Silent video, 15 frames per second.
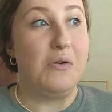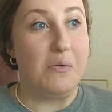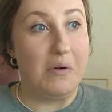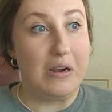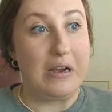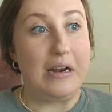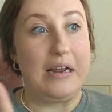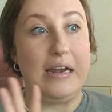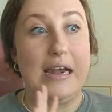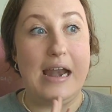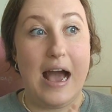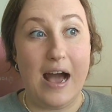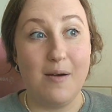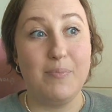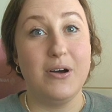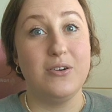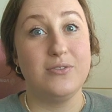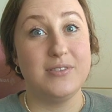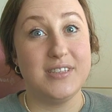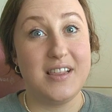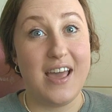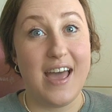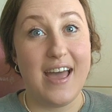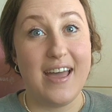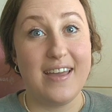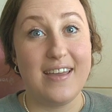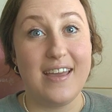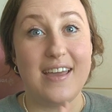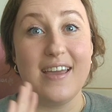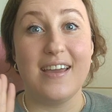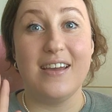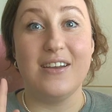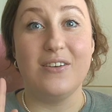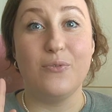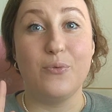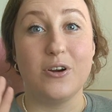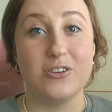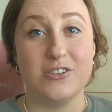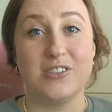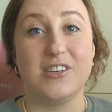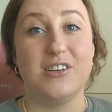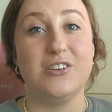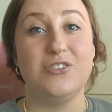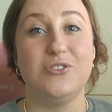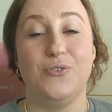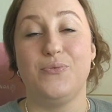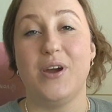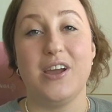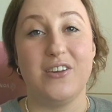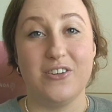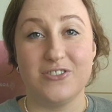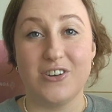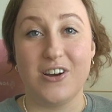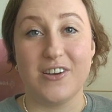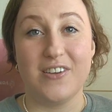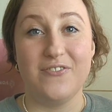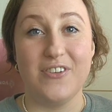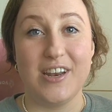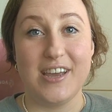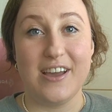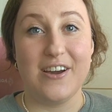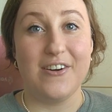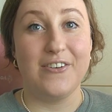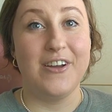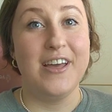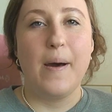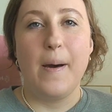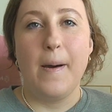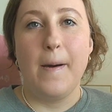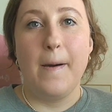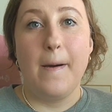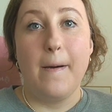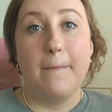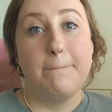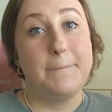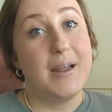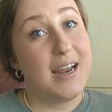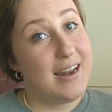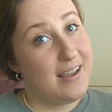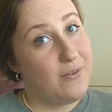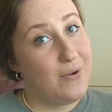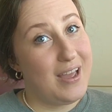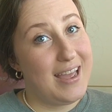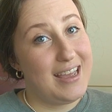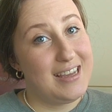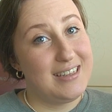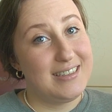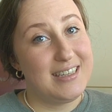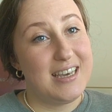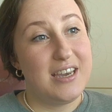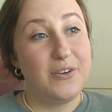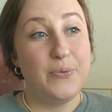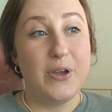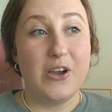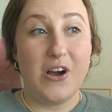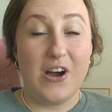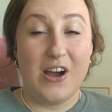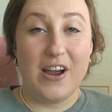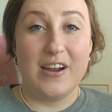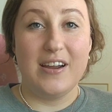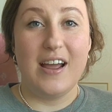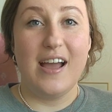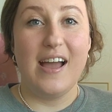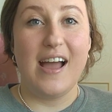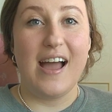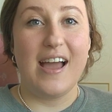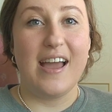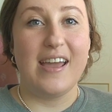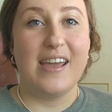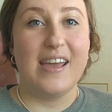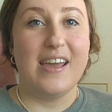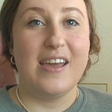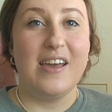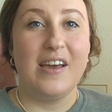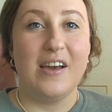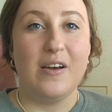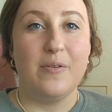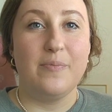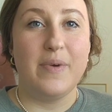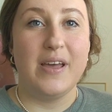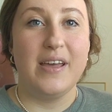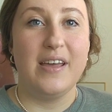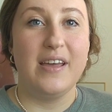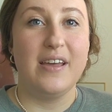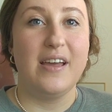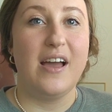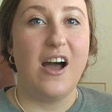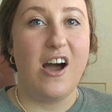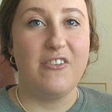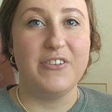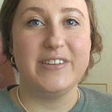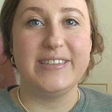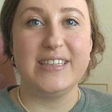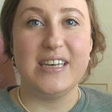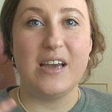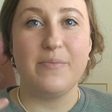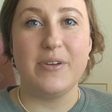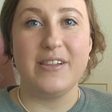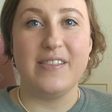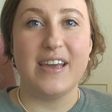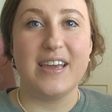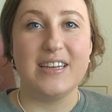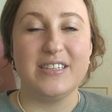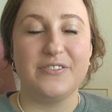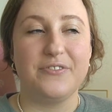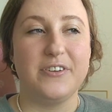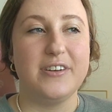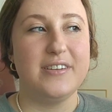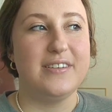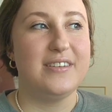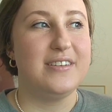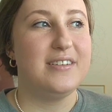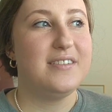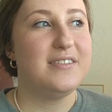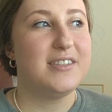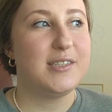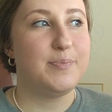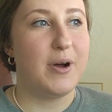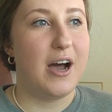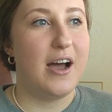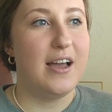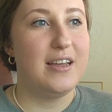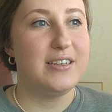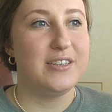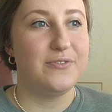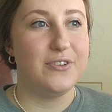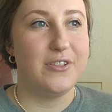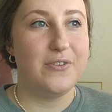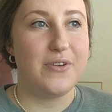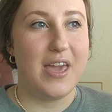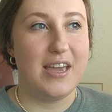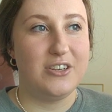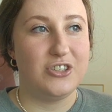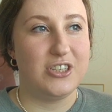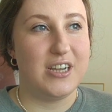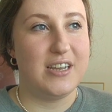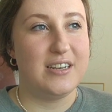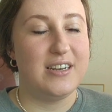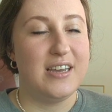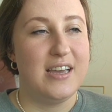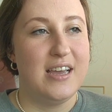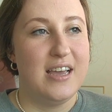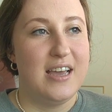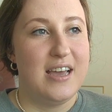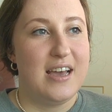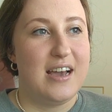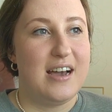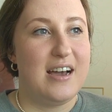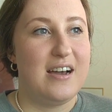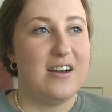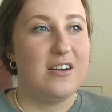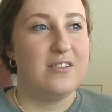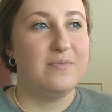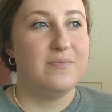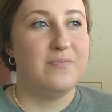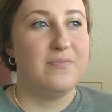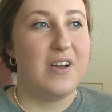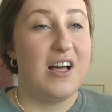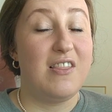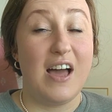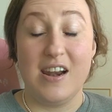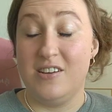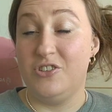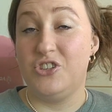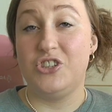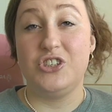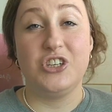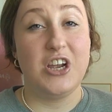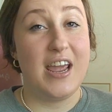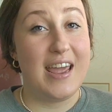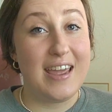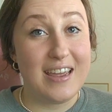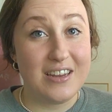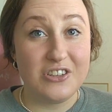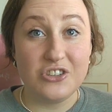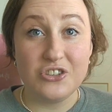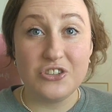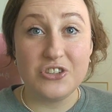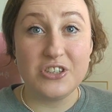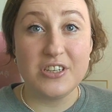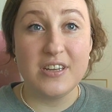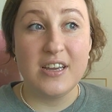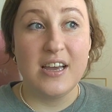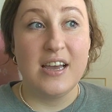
we're going to not post that and we're just going to do a regular talking video. But, anyways, here we are. I am obviously I'm in like a different spot, different location. Um, a lot has changed.